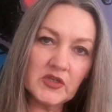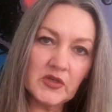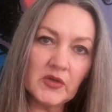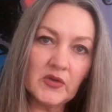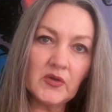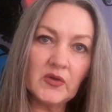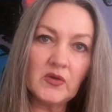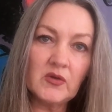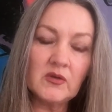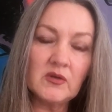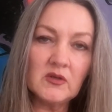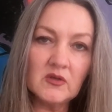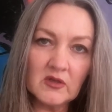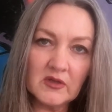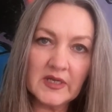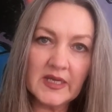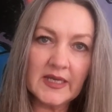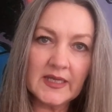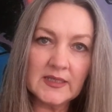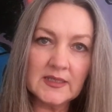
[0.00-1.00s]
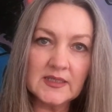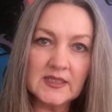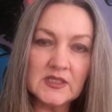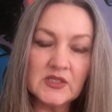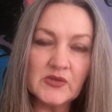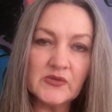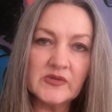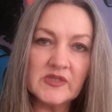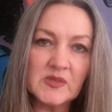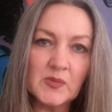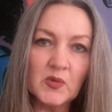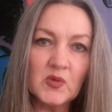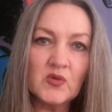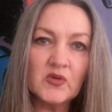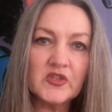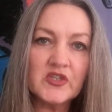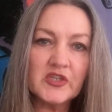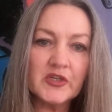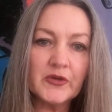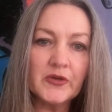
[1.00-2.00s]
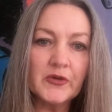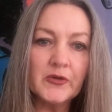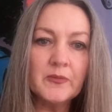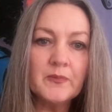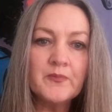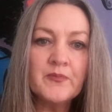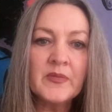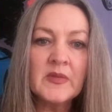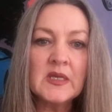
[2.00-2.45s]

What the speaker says: to look at and lend your support to.